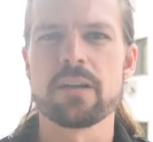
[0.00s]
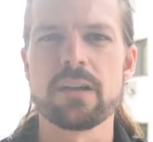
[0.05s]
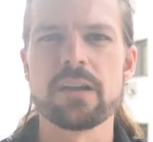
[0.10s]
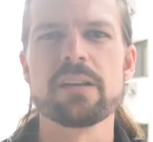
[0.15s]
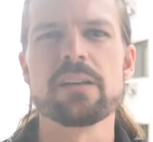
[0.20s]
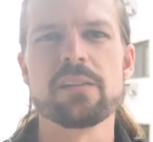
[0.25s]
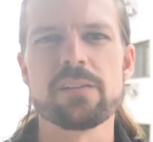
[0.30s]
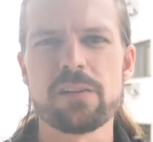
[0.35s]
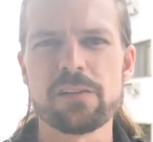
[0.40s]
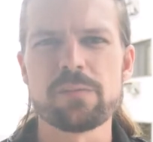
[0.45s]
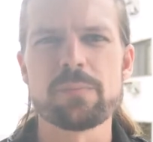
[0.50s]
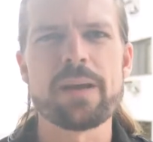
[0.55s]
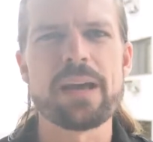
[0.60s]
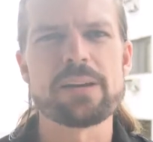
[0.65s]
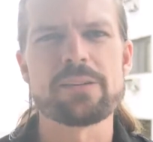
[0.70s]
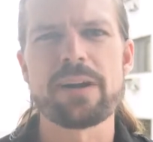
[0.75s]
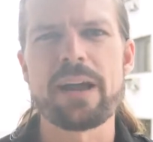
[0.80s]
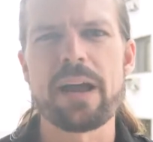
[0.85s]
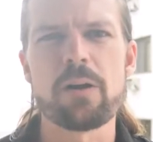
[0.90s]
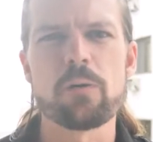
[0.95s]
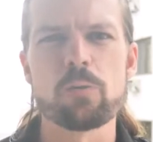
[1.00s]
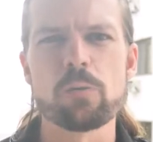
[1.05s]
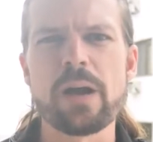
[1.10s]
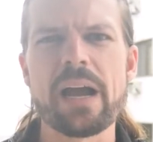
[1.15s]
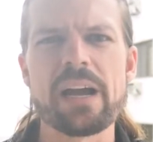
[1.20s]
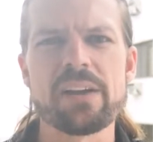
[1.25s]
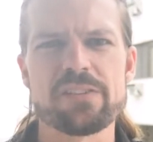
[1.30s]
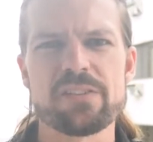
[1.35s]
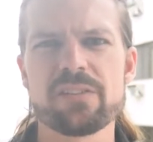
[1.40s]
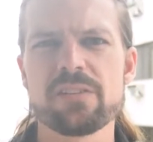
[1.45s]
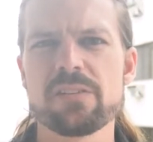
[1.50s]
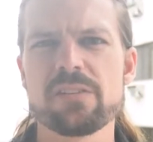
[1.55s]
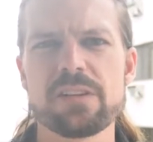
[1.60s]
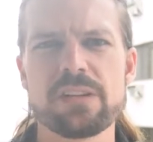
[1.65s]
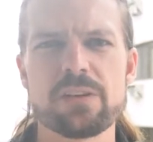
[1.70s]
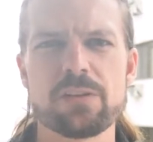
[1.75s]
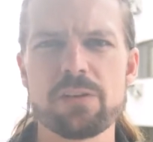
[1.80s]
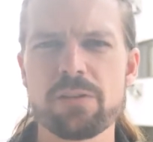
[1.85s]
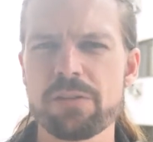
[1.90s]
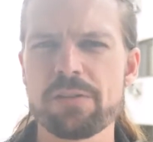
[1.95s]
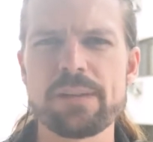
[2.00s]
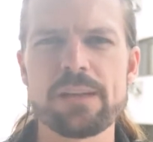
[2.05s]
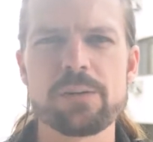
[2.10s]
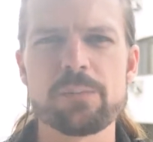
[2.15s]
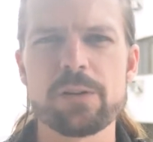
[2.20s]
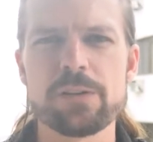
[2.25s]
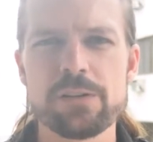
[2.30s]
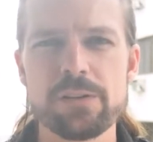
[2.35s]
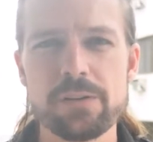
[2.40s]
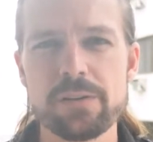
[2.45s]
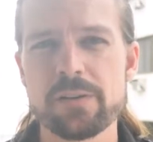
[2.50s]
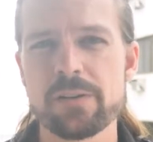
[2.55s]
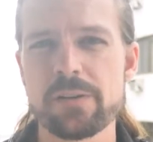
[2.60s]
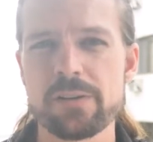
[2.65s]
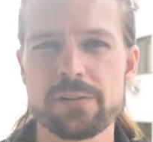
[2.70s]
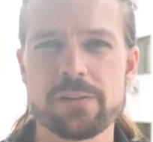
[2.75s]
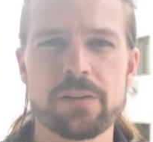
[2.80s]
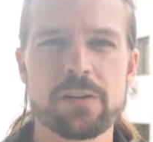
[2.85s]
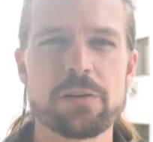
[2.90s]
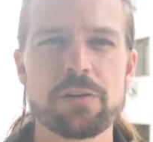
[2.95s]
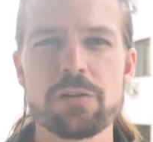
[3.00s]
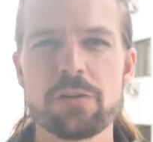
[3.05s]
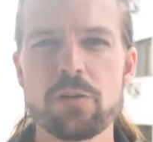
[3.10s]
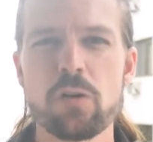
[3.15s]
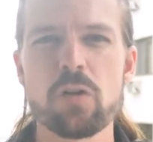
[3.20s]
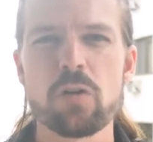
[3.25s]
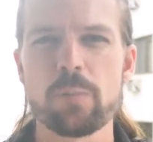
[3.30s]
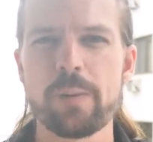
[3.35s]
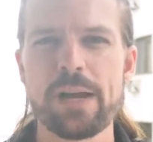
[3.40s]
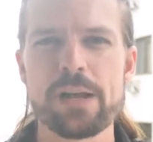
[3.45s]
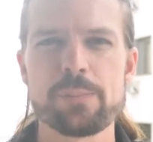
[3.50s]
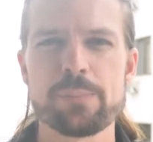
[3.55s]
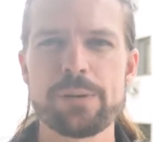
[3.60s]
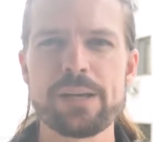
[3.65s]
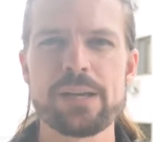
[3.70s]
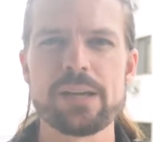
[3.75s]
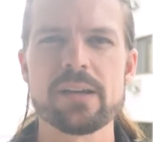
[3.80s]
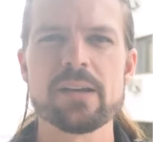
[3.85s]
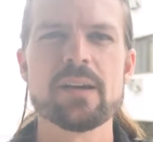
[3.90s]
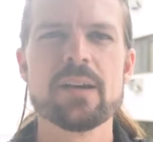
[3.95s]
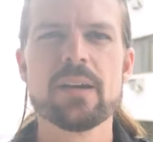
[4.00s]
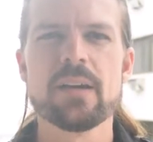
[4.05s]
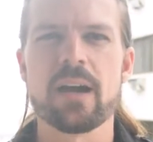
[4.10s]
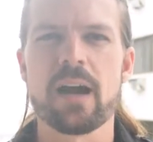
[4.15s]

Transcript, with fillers: And it doesn't matter how rational and earthly and materialistic your goal might be.